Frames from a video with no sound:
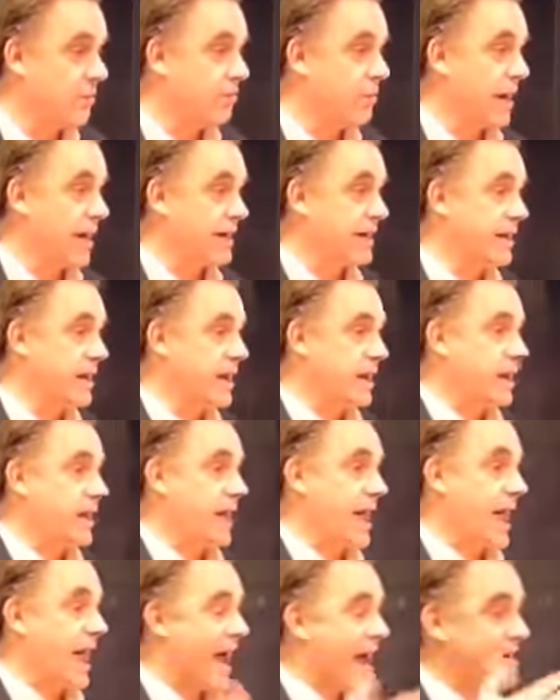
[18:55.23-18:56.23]
But
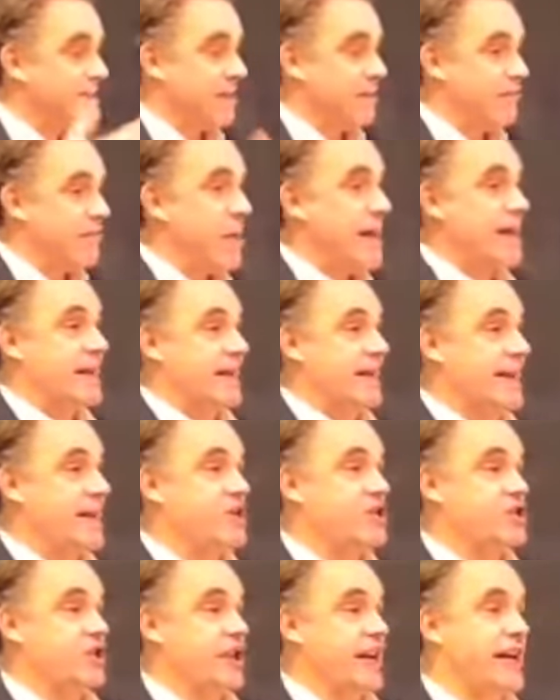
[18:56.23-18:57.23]
as a
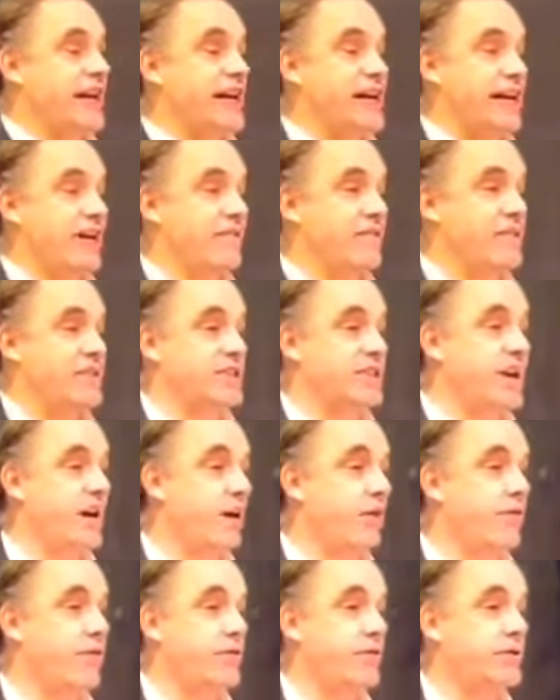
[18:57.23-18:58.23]
medication in and of
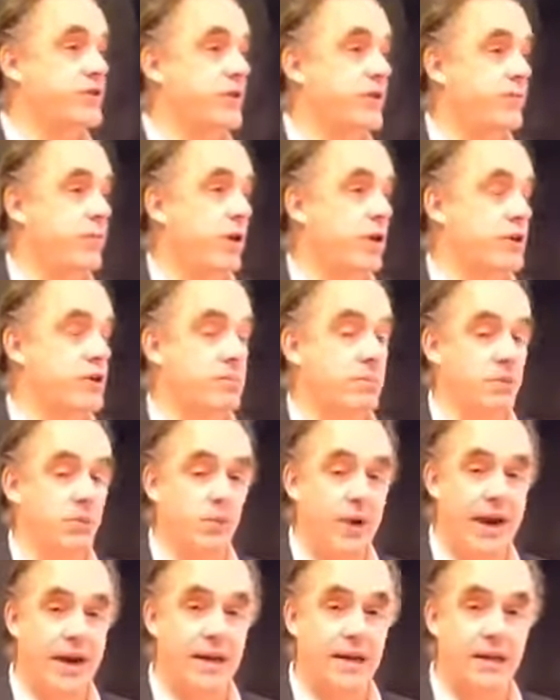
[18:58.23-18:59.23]
itself, there's no possible
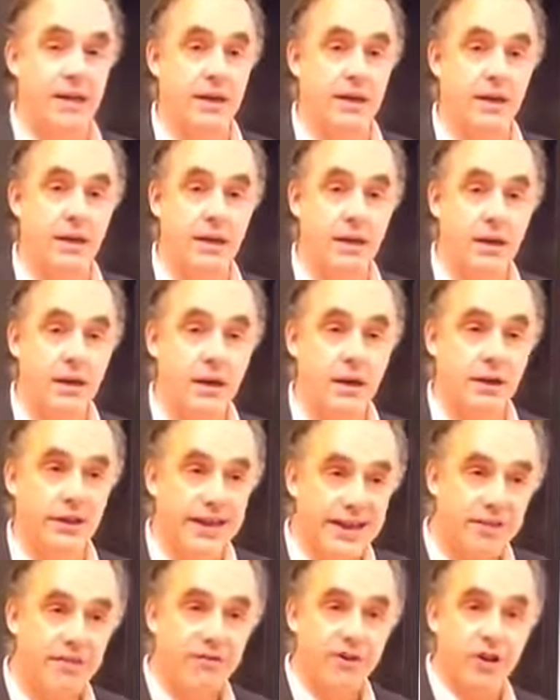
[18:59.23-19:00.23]
way it can
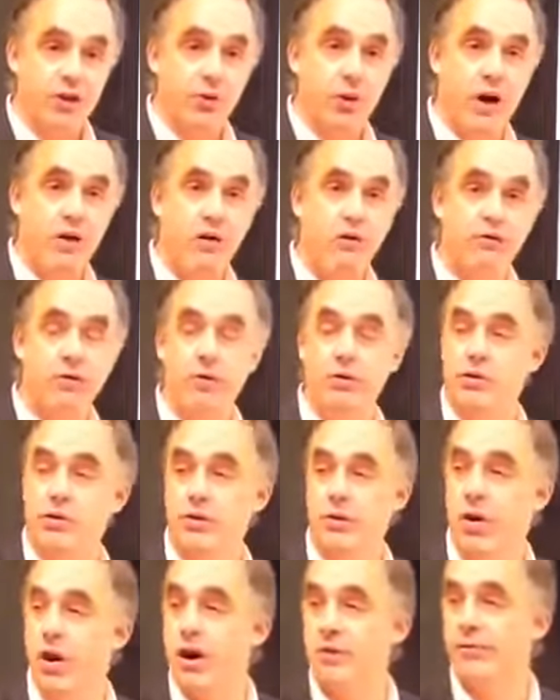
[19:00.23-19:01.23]
lift you out of
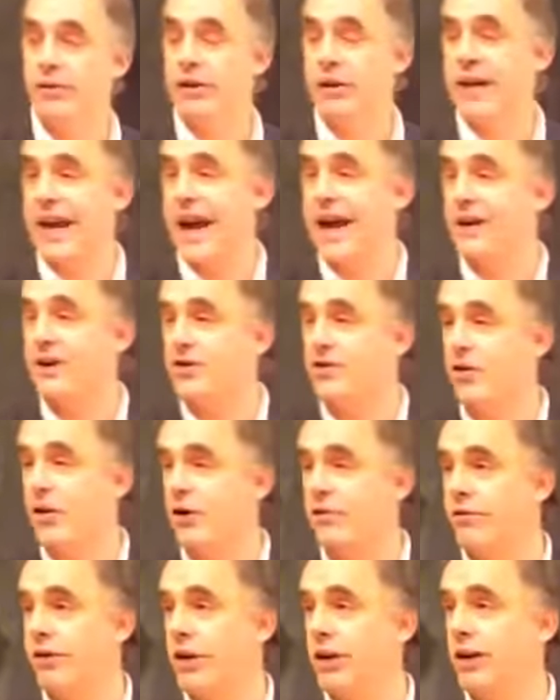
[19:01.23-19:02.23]
those often
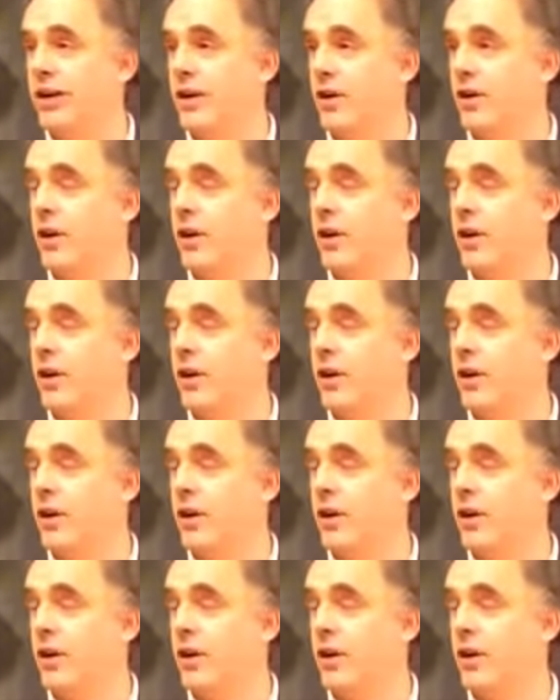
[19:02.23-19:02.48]
catastrophically